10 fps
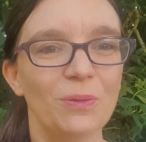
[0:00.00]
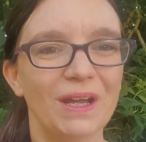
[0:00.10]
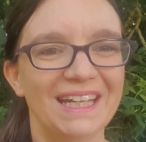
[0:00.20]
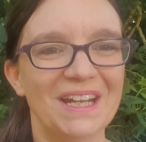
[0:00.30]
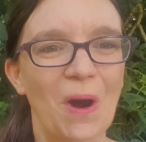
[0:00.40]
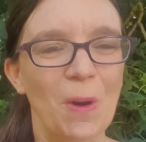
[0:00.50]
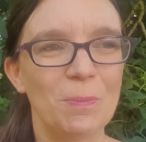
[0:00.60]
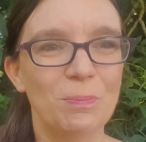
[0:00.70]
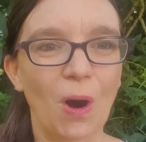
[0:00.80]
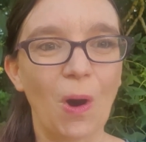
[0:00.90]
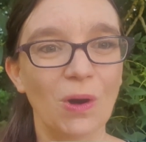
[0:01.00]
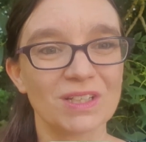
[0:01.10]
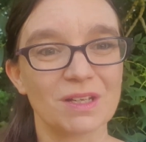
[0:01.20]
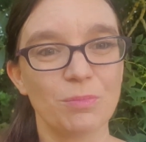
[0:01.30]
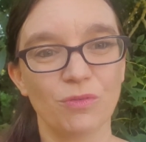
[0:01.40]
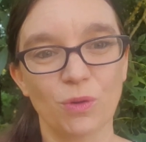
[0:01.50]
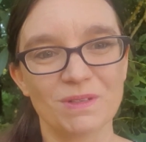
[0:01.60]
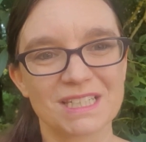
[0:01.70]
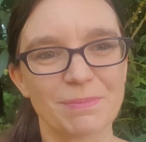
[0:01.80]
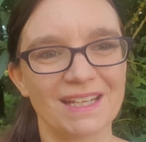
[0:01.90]
in our bar
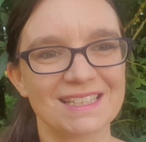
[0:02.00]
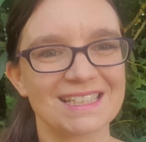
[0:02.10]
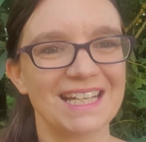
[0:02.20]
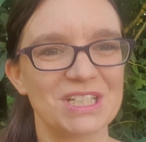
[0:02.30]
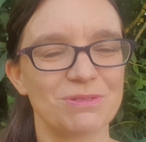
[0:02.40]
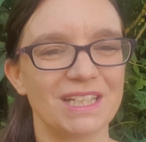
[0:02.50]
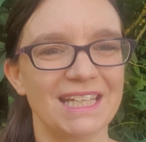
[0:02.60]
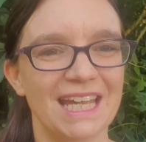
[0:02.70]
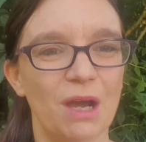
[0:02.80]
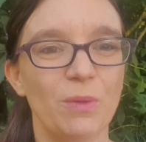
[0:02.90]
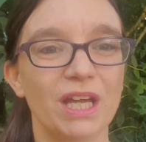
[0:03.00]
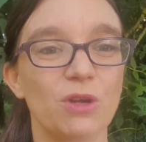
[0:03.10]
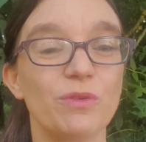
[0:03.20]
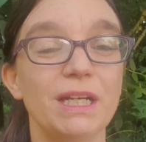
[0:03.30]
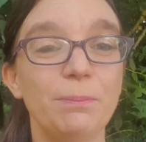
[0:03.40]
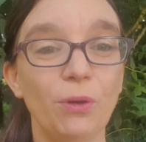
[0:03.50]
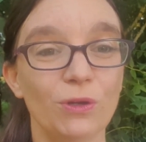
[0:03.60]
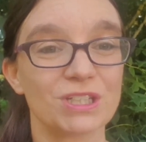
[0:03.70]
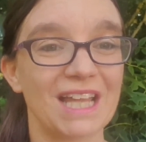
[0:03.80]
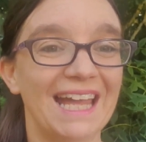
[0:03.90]
performance space later in the year, and we're going to really
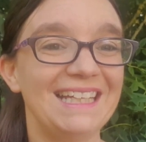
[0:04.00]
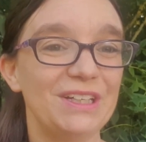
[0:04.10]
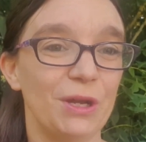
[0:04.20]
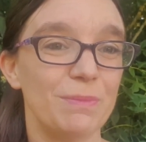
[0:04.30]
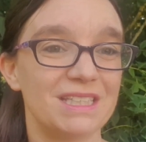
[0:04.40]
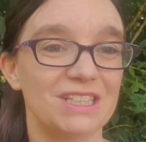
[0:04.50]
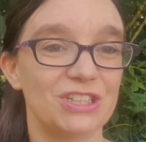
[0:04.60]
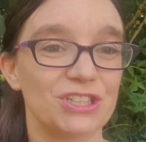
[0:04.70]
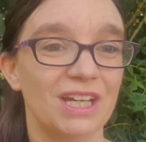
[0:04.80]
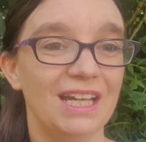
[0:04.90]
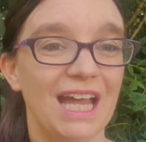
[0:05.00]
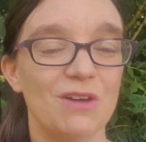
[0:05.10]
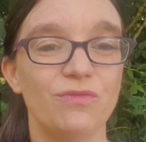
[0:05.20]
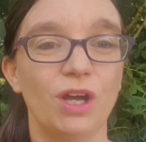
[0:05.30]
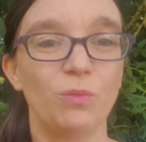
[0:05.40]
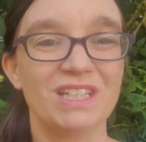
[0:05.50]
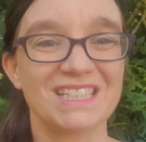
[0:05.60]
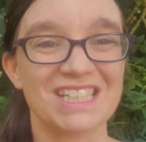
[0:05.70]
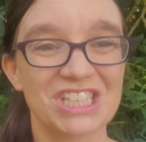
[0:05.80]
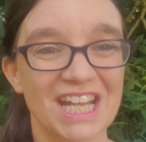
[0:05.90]
push that eco message and find ways
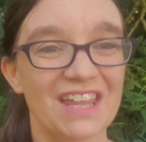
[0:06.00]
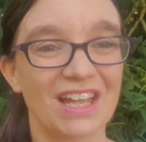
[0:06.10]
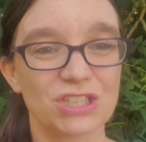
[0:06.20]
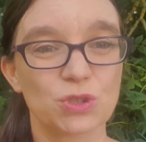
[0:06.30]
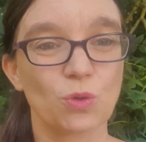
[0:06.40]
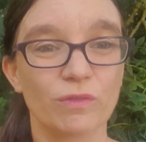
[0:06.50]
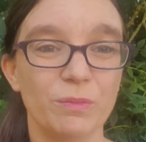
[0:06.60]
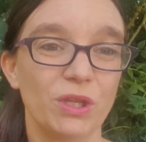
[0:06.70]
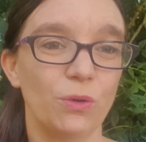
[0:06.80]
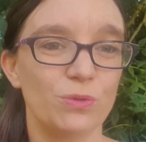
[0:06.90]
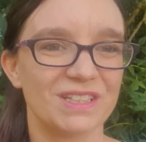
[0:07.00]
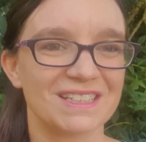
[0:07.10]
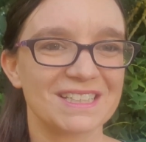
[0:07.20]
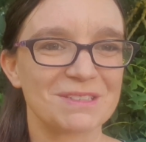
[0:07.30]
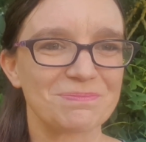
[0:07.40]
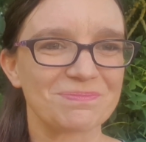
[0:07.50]
to share that story with our audience.